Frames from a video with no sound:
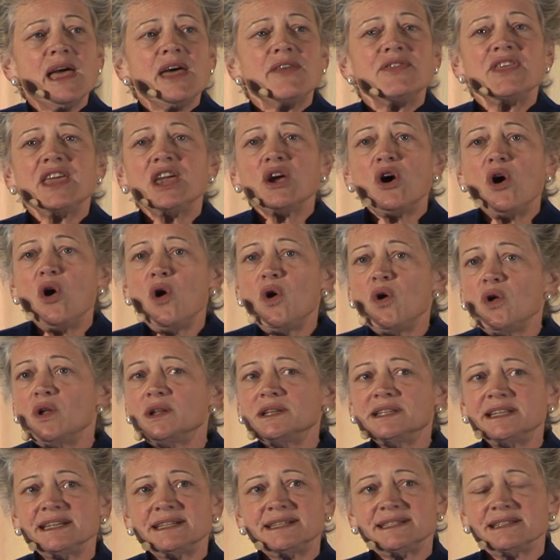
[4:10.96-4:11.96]
The
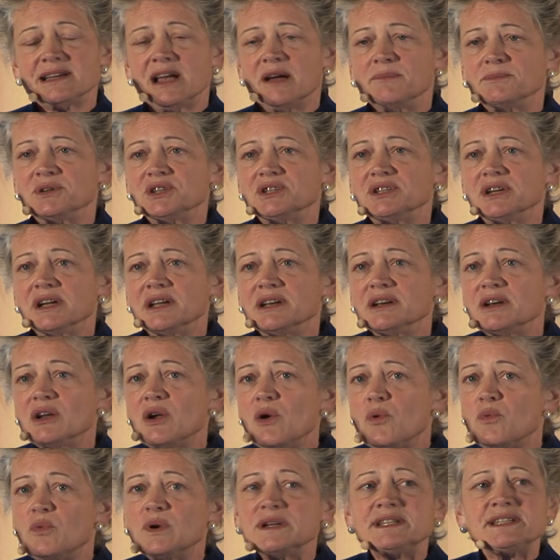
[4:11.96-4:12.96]
old assumption
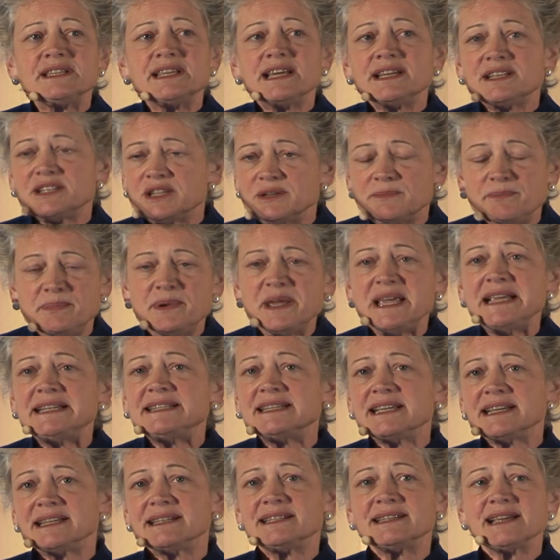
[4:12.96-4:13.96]
was that to be
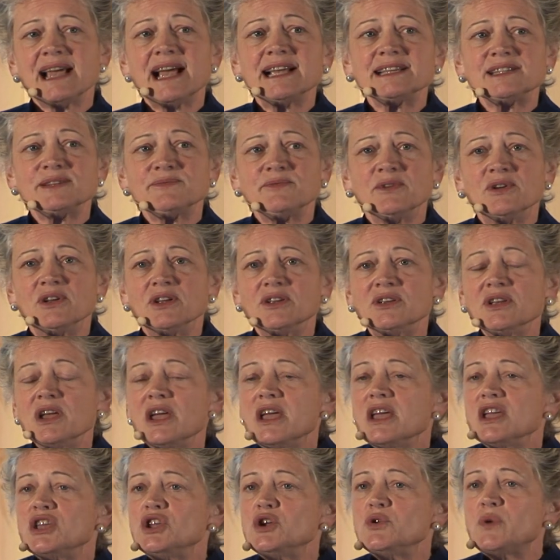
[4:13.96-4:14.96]
successful,
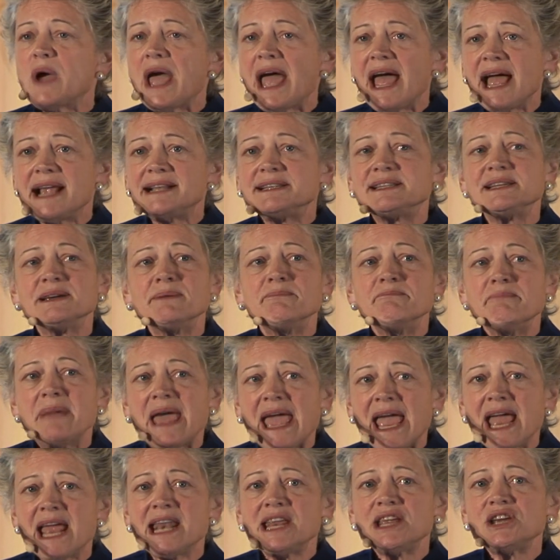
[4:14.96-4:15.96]
you had to
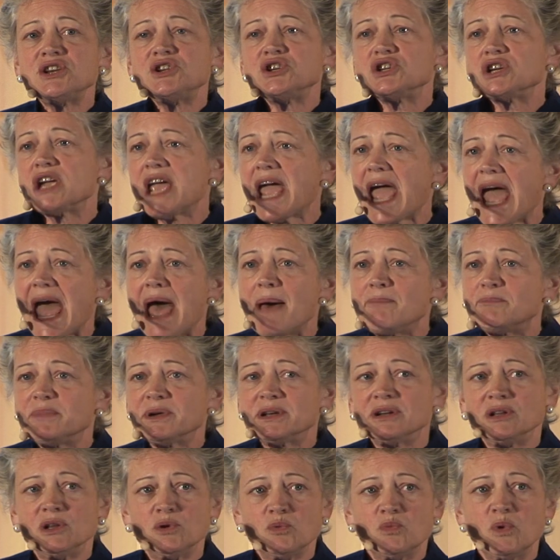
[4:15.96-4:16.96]
manage
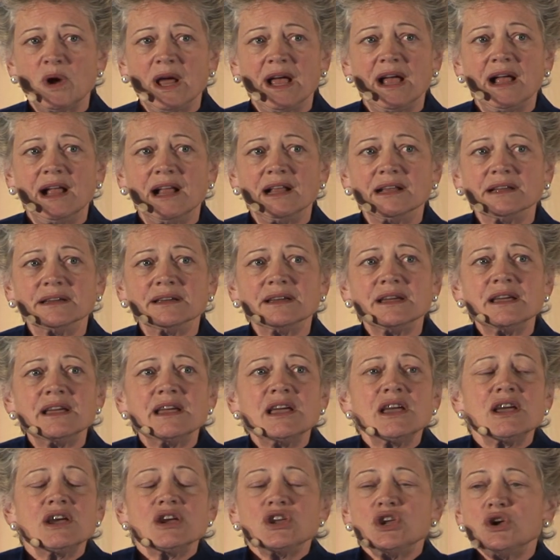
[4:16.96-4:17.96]
capital well.
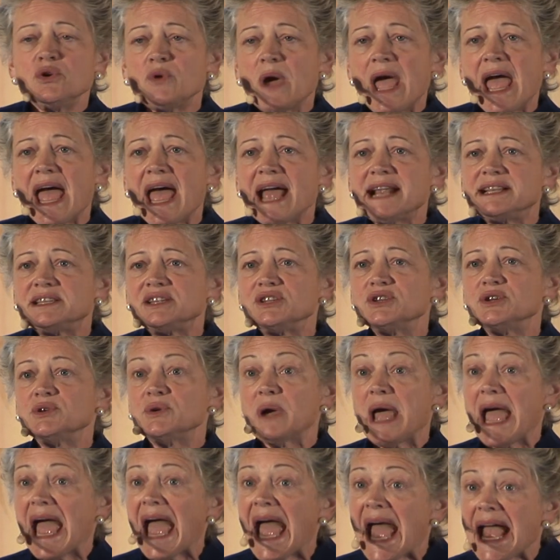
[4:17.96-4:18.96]
You had to
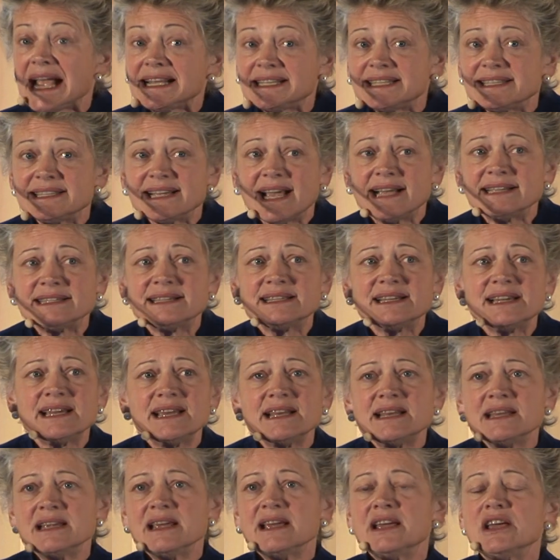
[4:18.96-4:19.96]
access
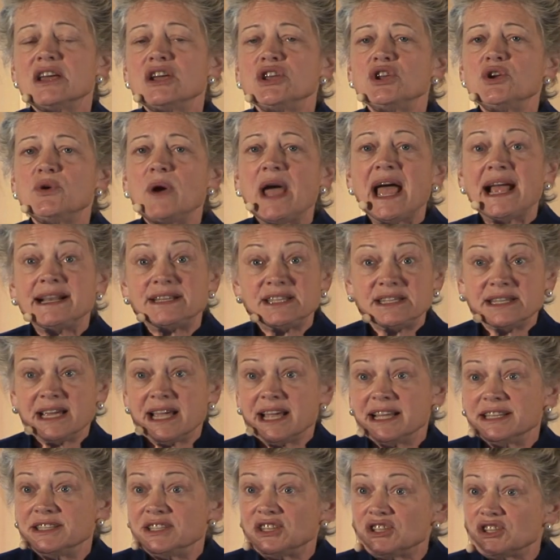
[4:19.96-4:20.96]
it, you had to
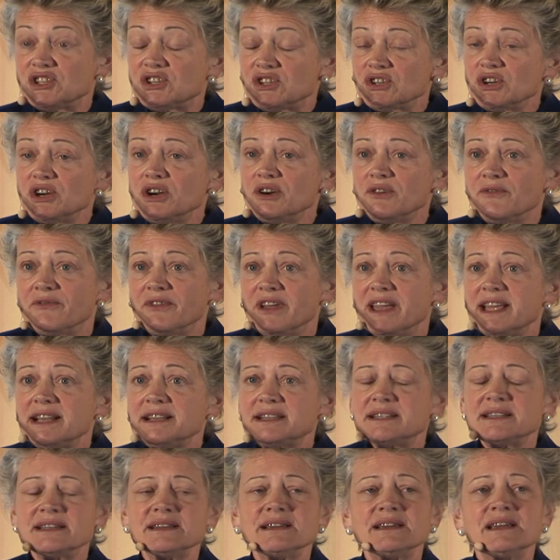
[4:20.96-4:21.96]
conserve
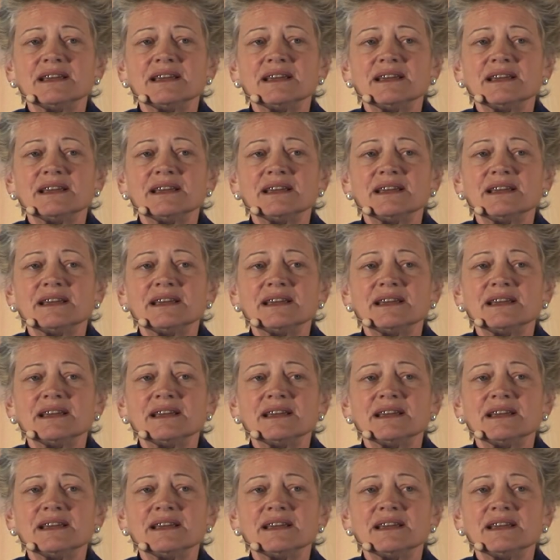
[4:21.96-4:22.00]
it,